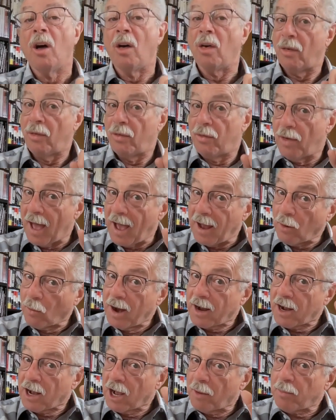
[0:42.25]
That
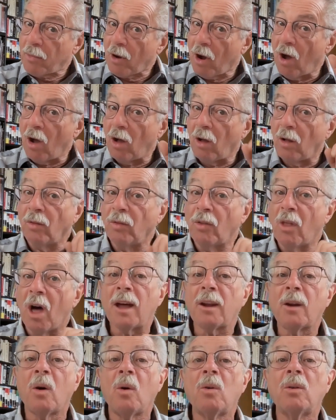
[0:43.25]
wake up call
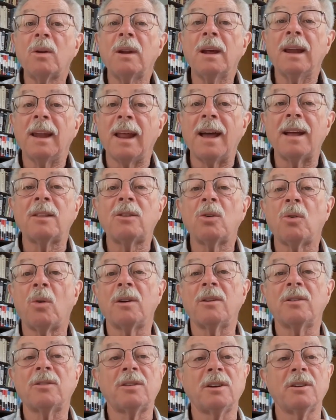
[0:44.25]
not only led to our
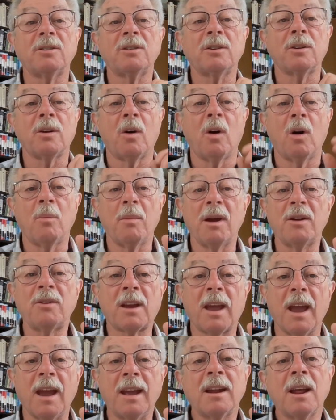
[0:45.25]
decision to home
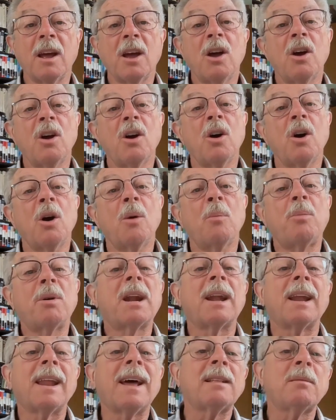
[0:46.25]
educate, but
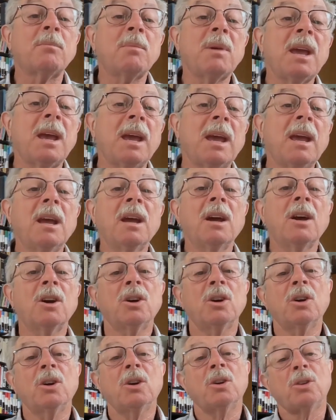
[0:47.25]
it led me
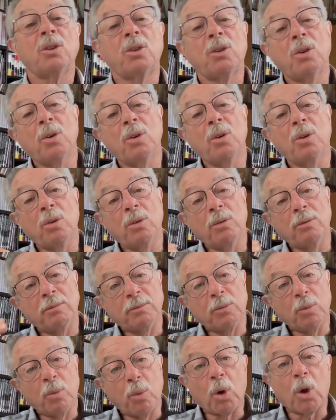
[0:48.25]
to
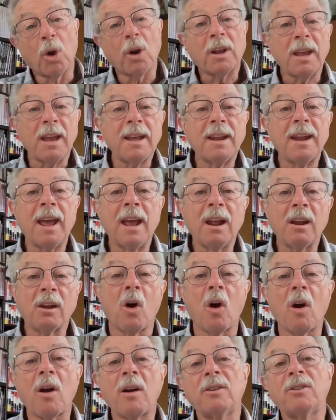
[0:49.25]
work in a
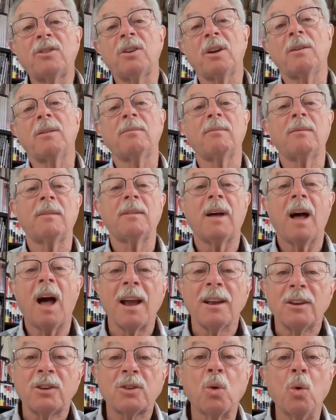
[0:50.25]
large
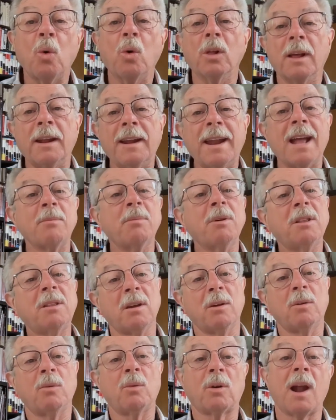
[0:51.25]
high school in
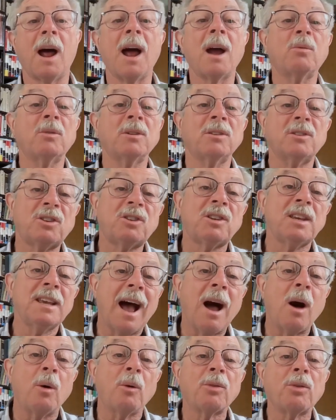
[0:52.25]
Edmonton where I would see
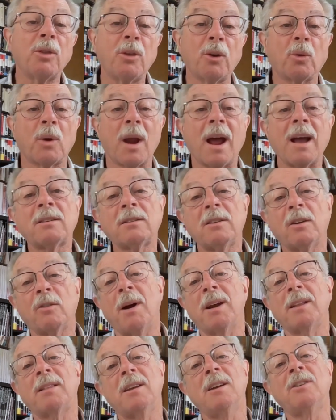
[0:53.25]
out the rest of
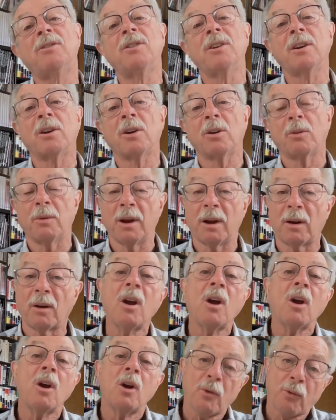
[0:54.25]
my teaching career
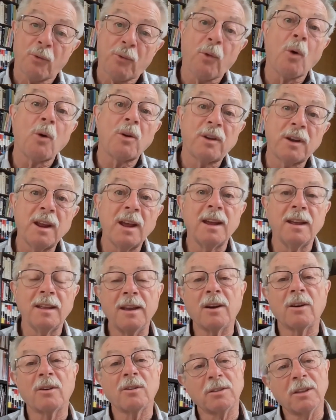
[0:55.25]
14
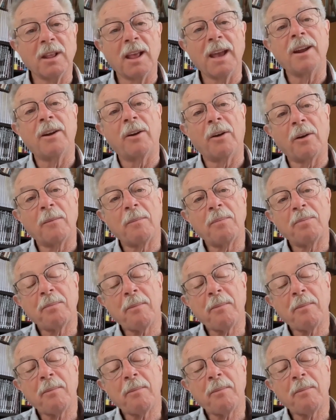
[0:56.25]
years later.